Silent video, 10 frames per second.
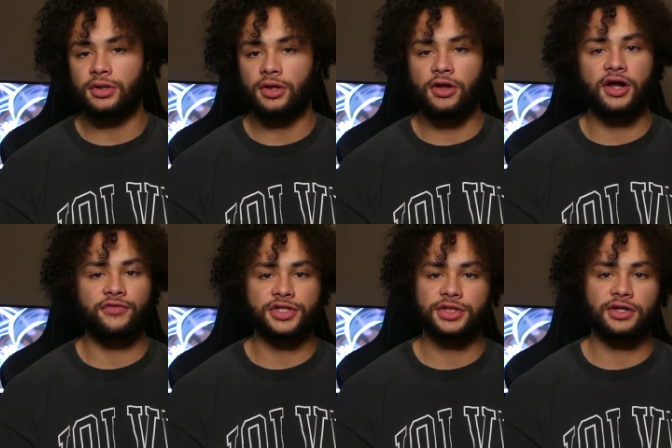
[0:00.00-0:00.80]
A lot
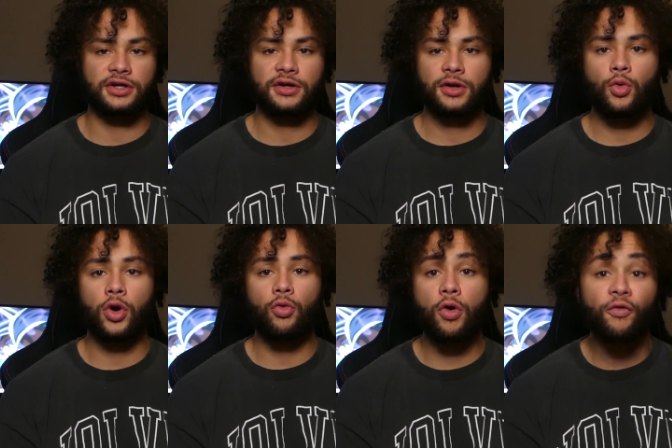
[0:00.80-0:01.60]
of us are,
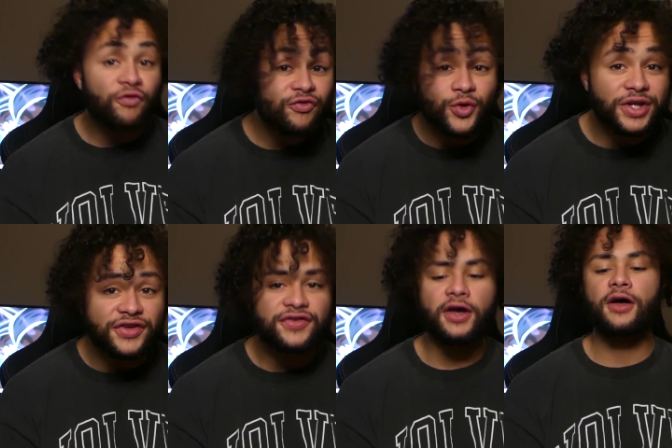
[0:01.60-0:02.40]
quote-unquote,
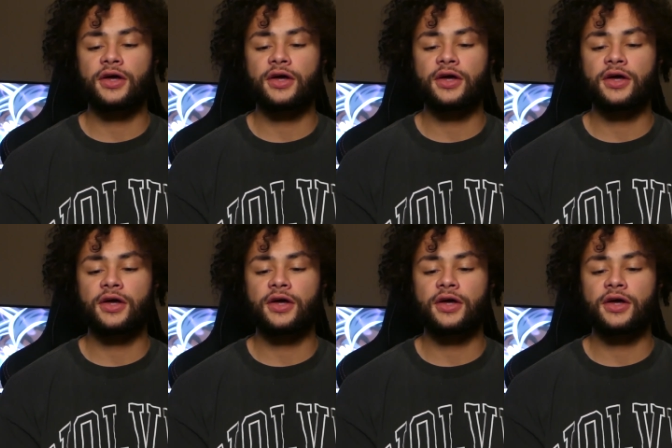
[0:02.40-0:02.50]
foodies.